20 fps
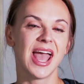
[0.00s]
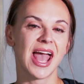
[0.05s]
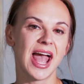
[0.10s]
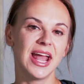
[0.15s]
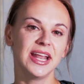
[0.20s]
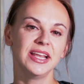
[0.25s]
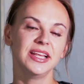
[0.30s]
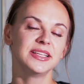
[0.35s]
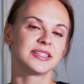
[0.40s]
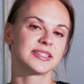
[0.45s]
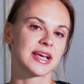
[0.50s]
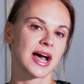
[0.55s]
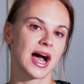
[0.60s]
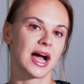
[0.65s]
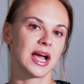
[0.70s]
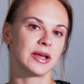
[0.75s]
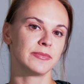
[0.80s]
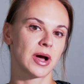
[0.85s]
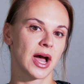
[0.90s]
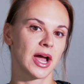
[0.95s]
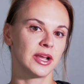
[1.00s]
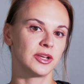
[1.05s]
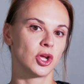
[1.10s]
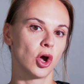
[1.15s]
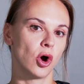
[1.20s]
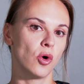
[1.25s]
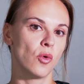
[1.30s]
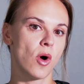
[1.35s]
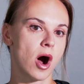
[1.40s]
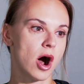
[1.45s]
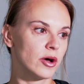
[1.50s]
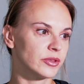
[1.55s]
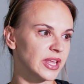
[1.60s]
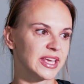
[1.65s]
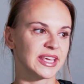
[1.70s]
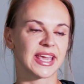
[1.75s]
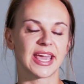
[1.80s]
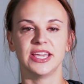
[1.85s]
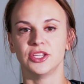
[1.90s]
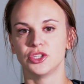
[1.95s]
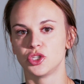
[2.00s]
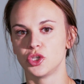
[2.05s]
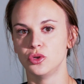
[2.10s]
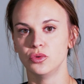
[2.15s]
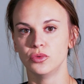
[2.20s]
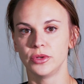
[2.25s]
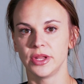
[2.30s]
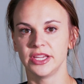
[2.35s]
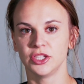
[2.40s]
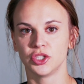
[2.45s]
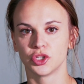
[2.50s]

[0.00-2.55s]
Anytime I'd go on like a 2-day